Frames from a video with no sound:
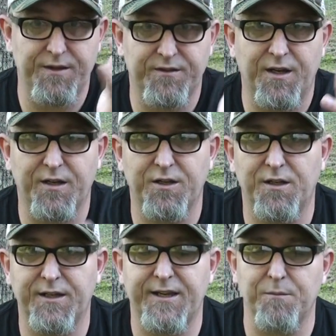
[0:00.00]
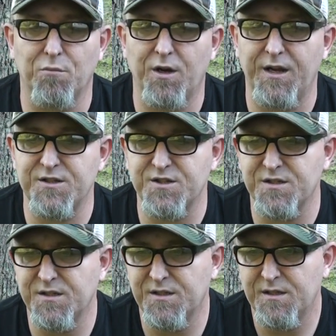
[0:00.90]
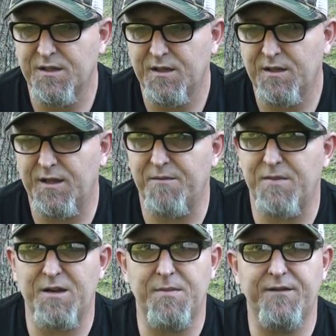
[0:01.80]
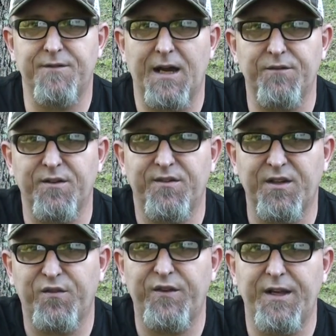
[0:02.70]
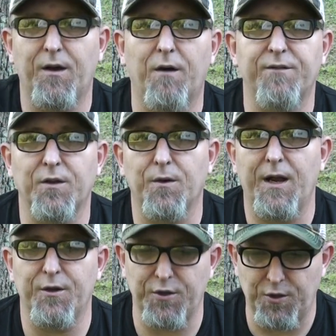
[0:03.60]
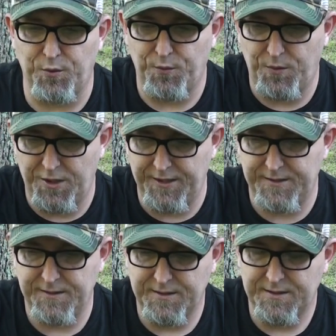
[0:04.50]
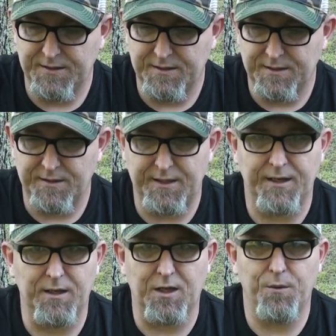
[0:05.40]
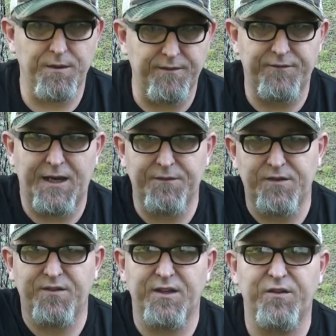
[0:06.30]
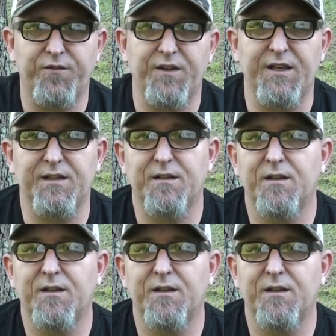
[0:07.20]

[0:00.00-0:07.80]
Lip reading: that's got a good licking branch that may be 5 to 6 feet off the ground. You don't want it any lower than 5 to 6 feet.